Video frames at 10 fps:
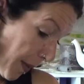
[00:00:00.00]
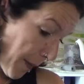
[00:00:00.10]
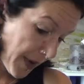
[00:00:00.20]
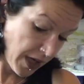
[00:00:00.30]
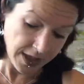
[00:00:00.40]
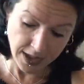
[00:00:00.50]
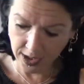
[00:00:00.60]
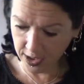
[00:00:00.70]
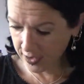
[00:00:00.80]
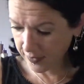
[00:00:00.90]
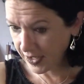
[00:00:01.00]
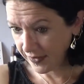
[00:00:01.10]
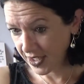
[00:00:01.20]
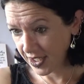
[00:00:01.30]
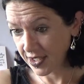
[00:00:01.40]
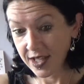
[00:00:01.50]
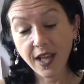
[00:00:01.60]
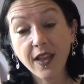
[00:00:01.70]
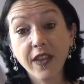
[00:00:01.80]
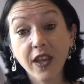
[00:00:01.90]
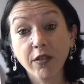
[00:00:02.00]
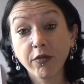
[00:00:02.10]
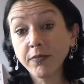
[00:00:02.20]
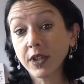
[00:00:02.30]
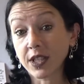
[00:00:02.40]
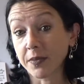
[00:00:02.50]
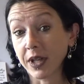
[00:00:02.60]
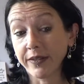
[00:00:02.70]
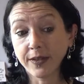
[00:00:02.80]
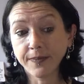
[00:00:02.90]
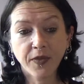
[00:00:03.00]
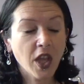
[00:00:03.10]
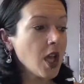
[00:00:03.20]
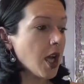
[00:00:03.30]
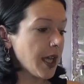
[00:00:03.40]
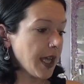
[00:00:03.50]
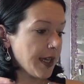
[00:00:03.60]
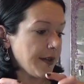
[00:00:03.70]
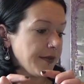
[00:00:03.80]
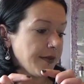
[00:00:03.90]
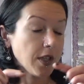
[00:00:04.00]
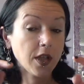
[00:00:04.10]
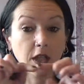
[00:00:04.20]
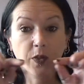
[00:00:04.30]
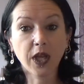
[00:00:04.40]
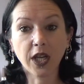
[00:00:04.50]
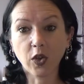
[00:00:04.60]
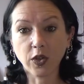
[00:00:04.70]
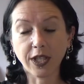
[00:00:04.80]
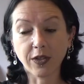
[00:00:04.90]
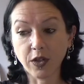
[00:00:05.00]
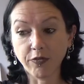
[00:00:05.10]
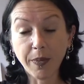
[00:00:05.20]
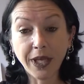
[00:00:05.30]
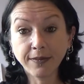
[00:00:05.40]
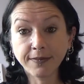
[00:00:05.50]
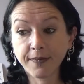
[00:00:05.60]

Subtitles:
but I have left it in the other room because I'm clever. Last week I got down to the ribbing,